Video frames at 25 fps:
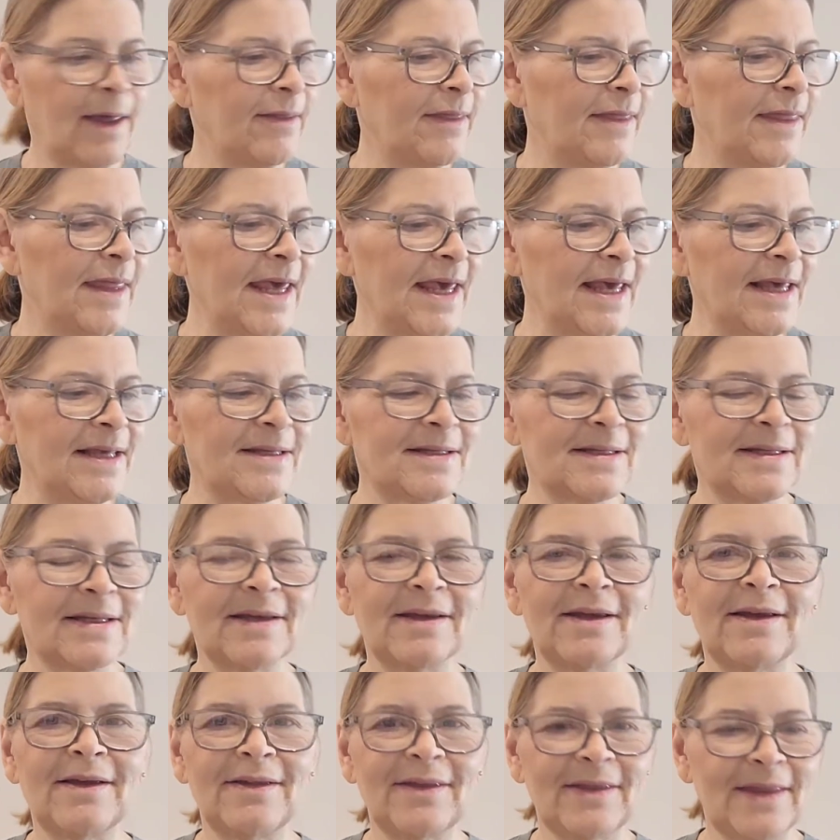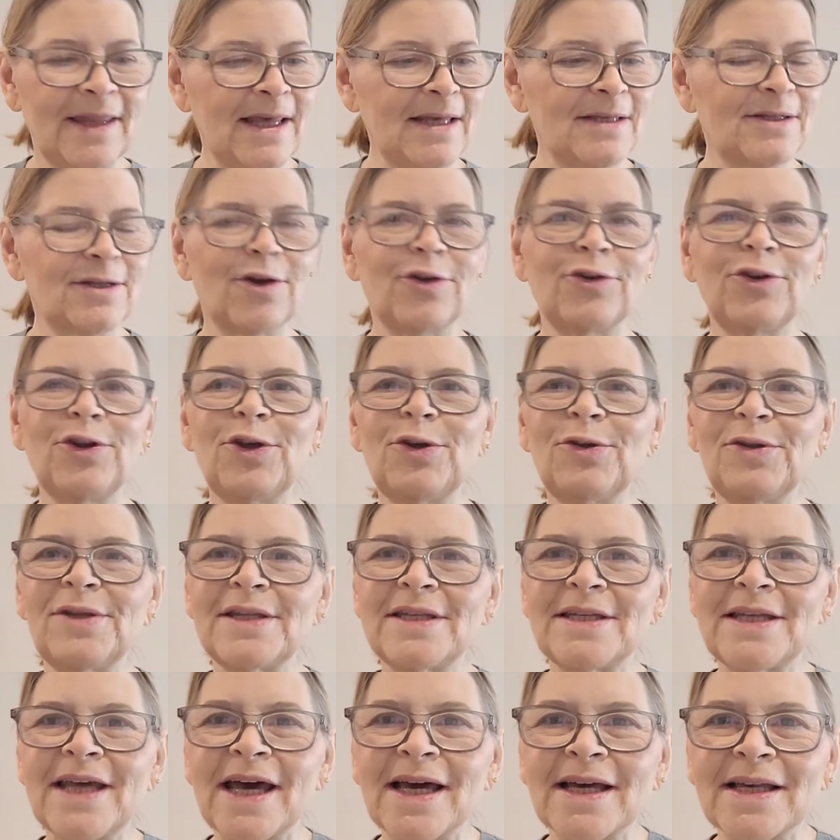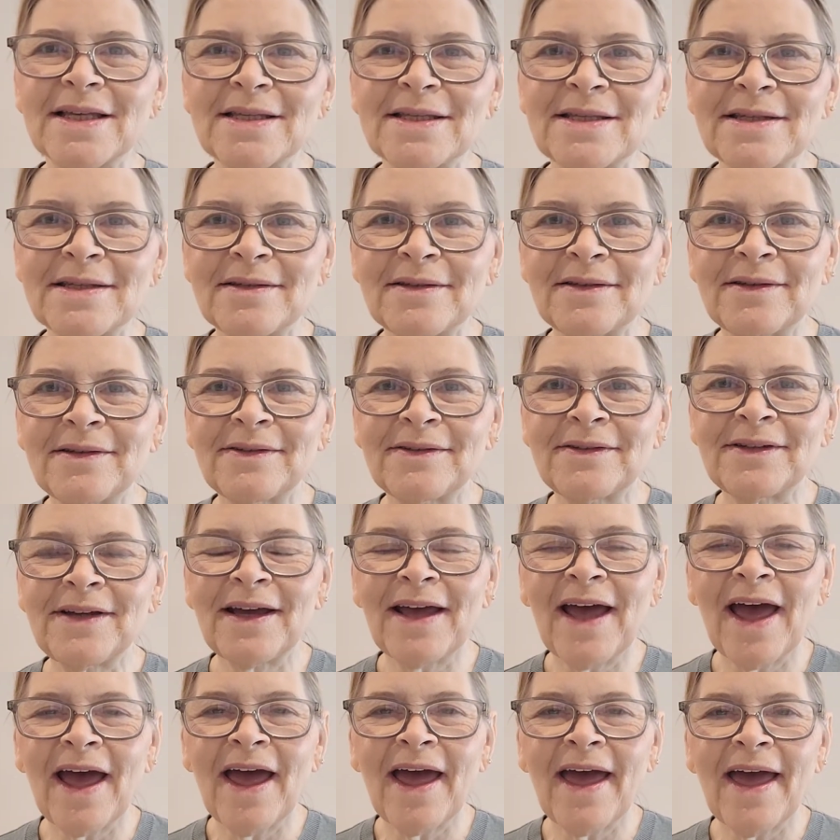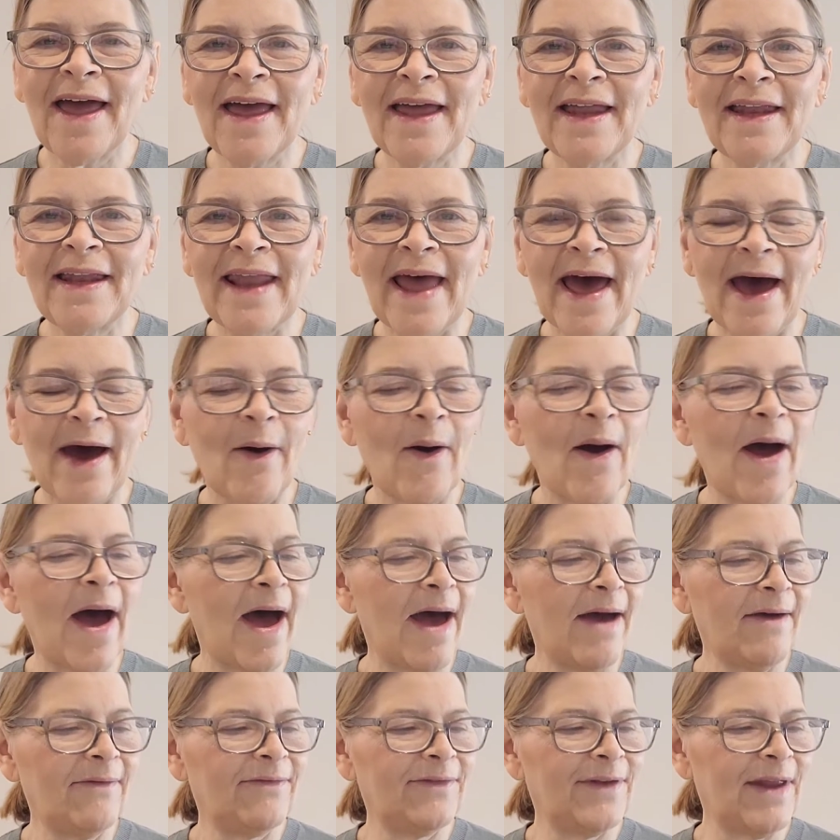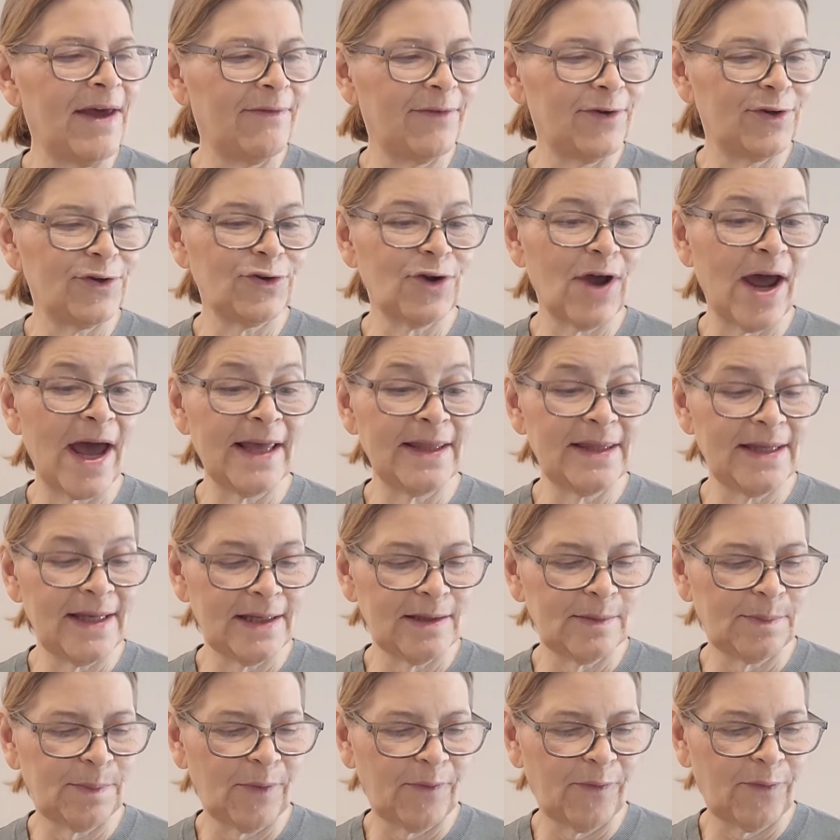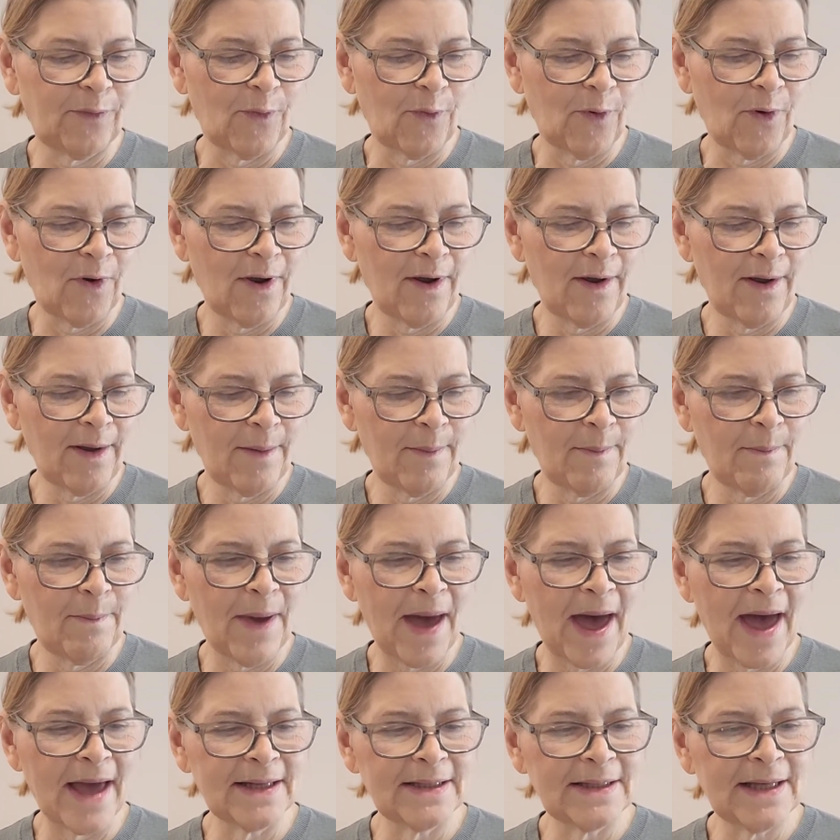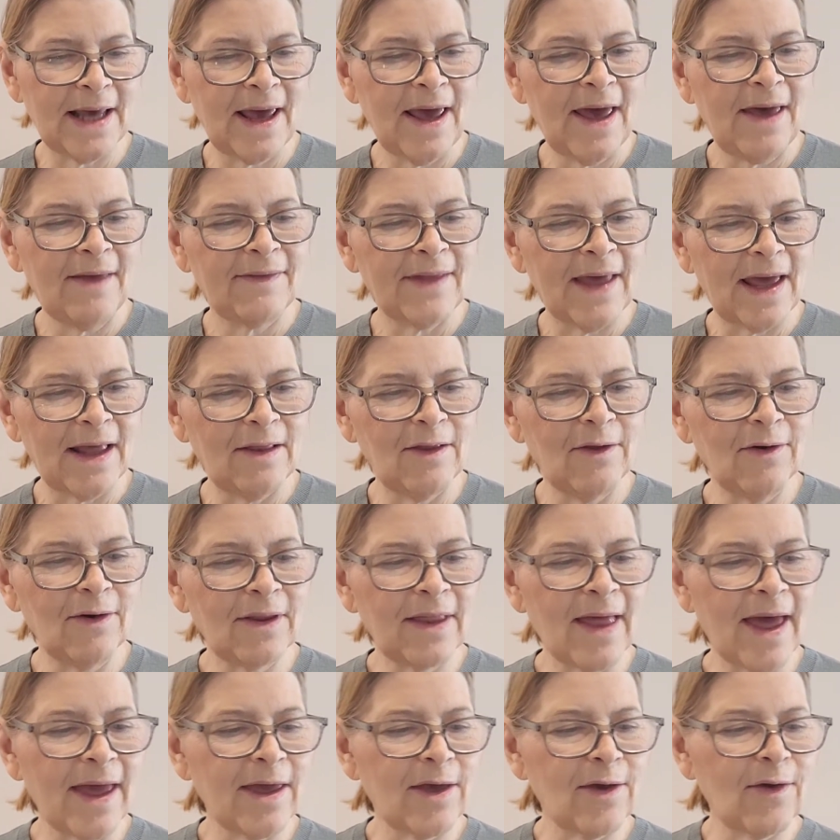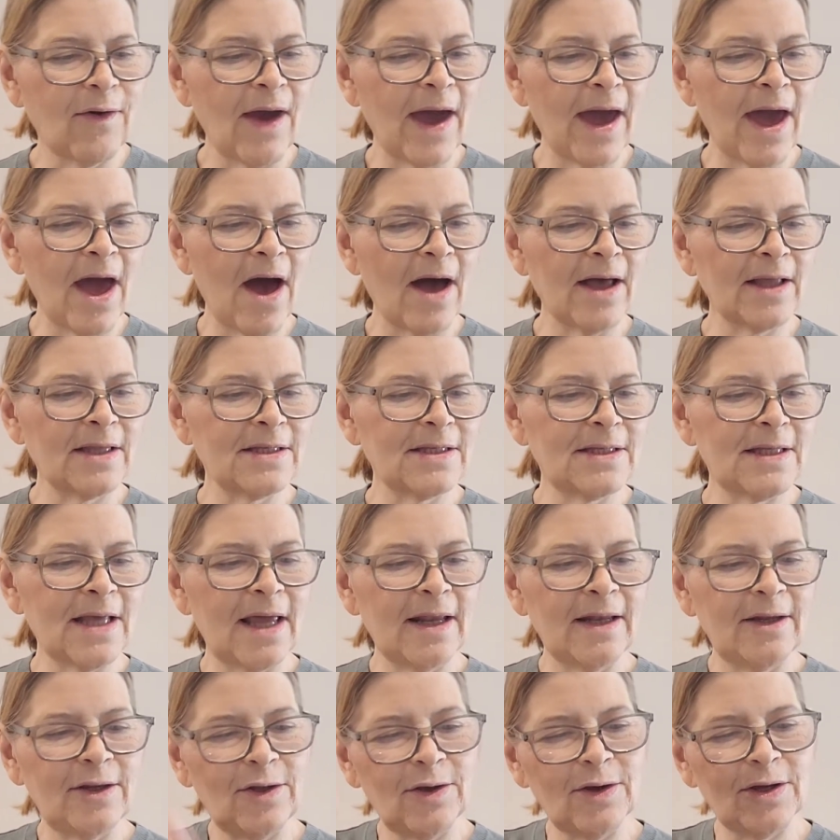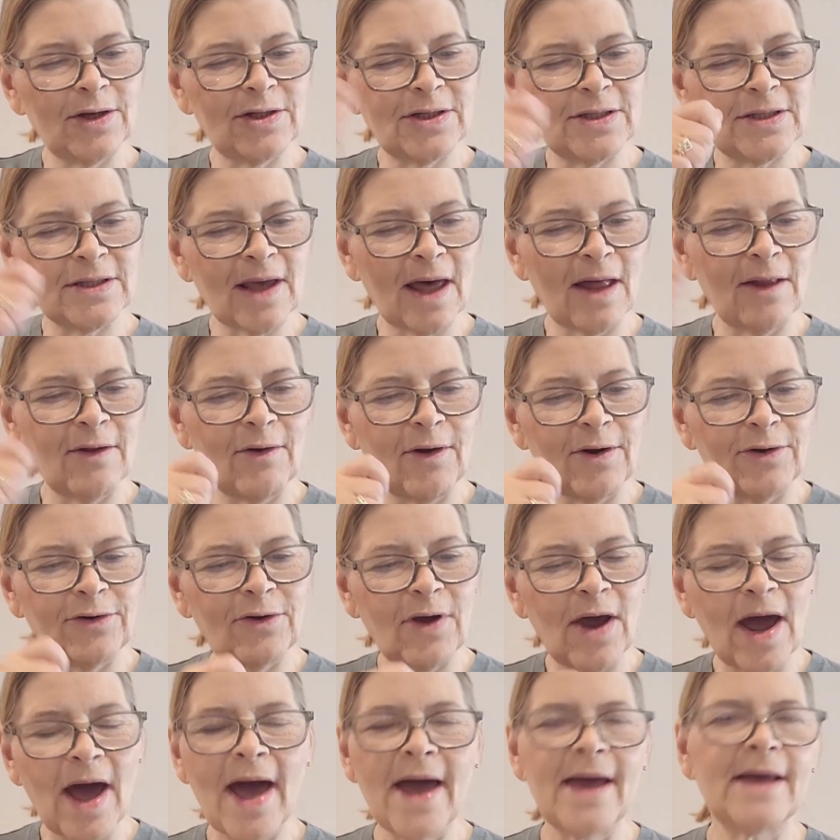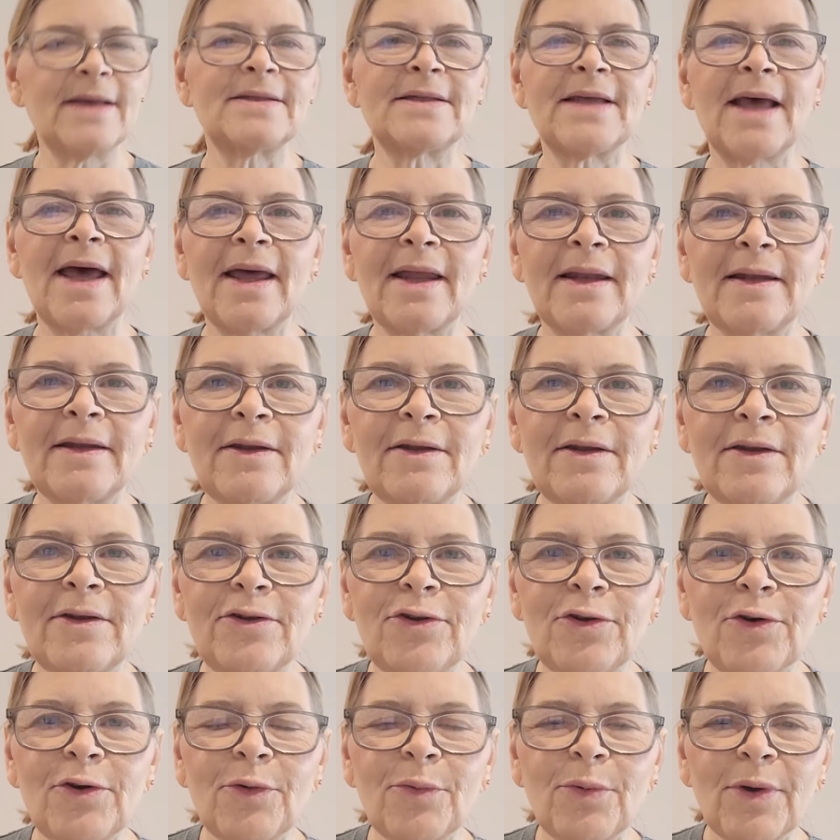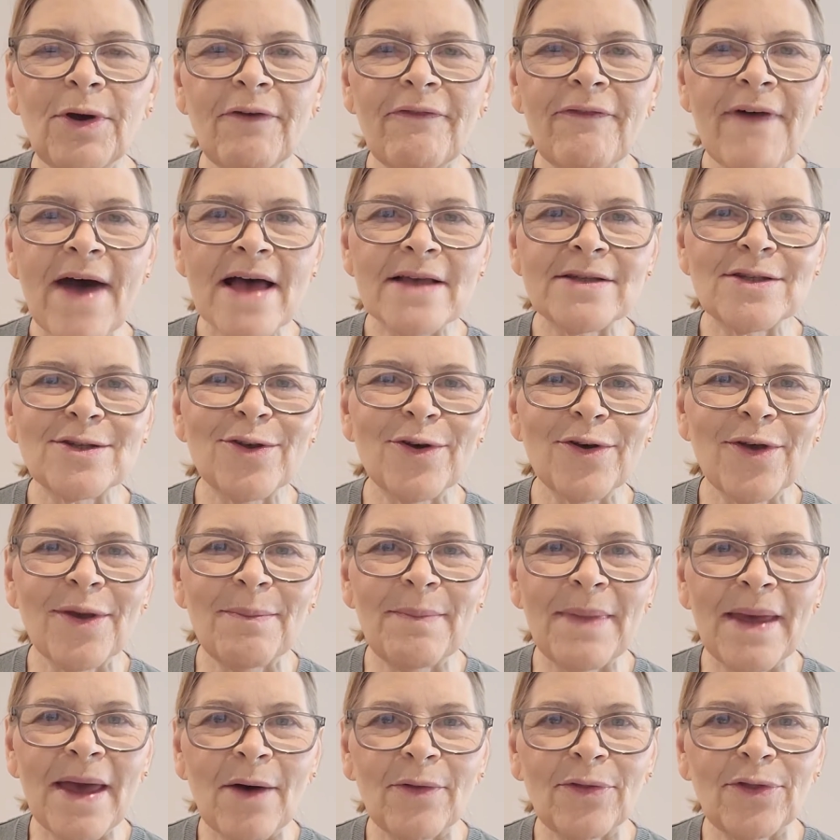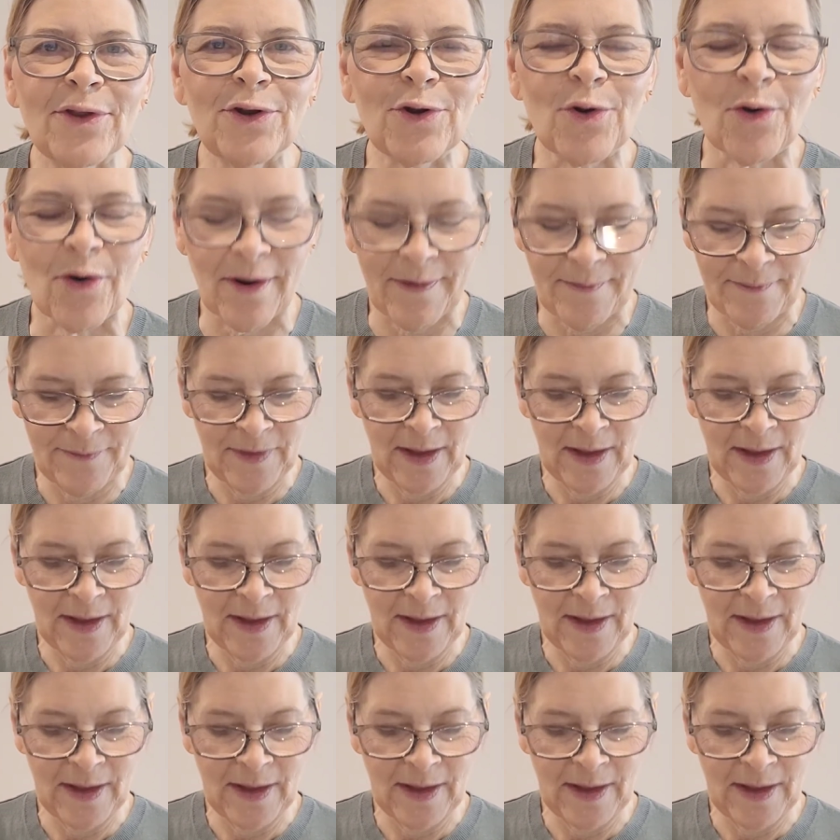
these. These are Nudestix. Now, I've never tried these before, but they look like crayons that you can just color on your eyes and do a real fast look and be out the door.